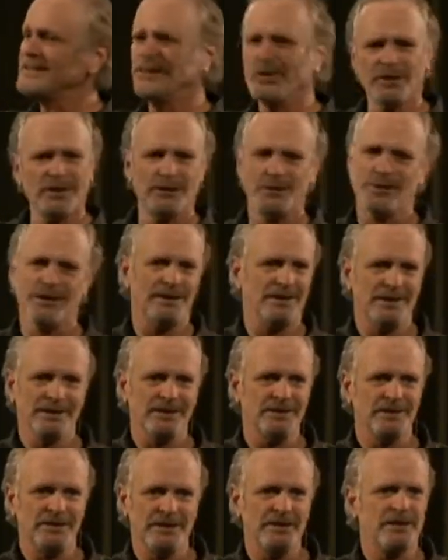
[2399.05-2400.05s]
the only one that
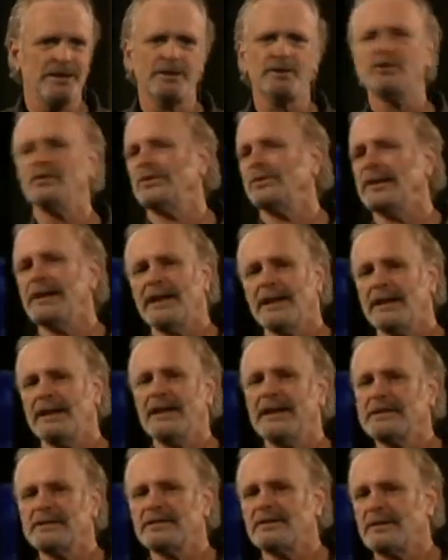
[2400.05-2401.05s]
can he can do that.
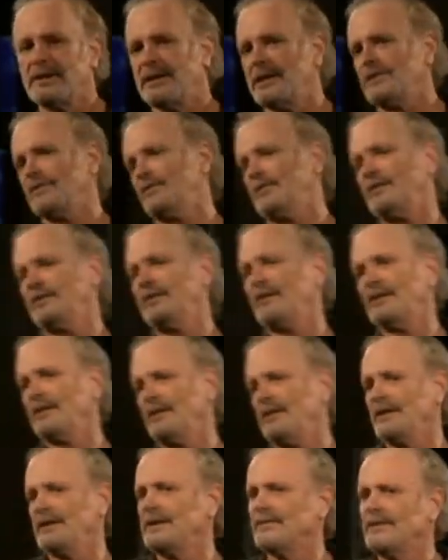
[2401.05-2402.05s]
That's that's
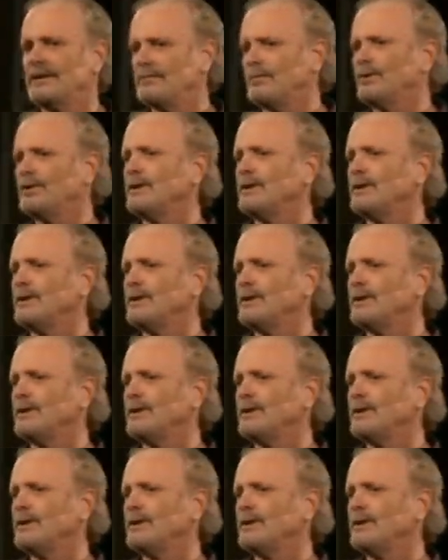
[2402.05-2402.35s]
not even